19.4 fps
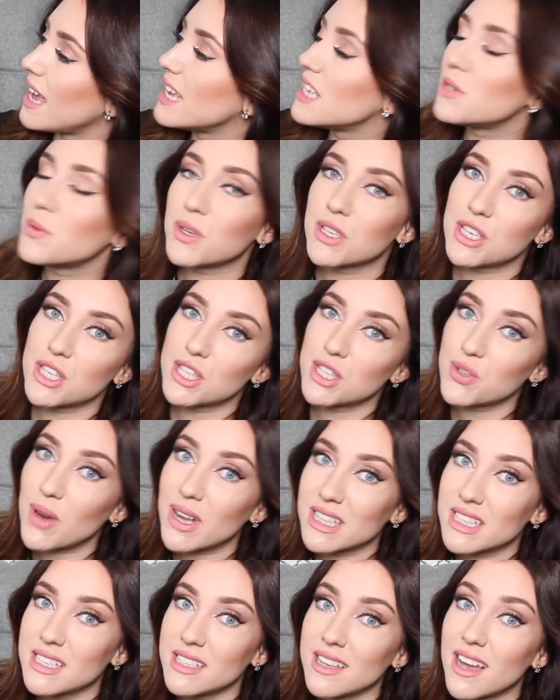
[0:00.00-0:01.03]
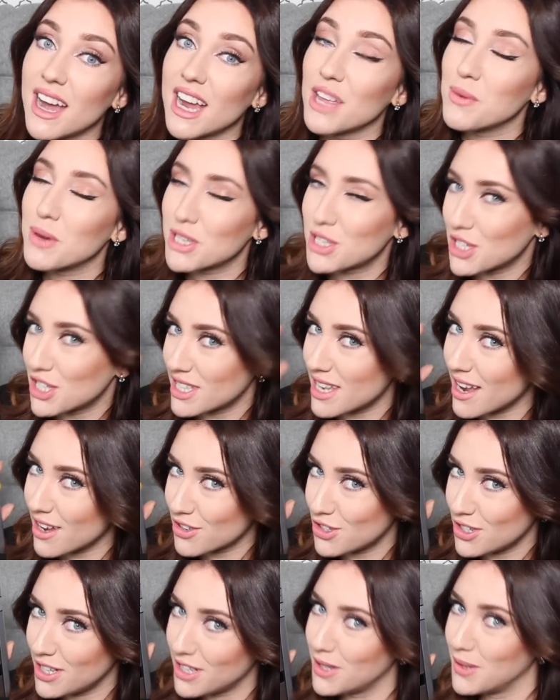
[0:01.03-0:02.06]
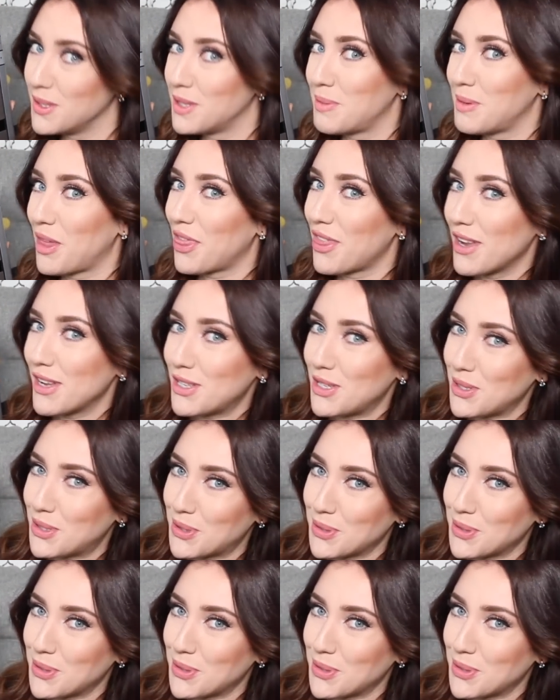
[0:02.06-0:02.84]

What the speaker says: age, which is 29, which is actually going to be 30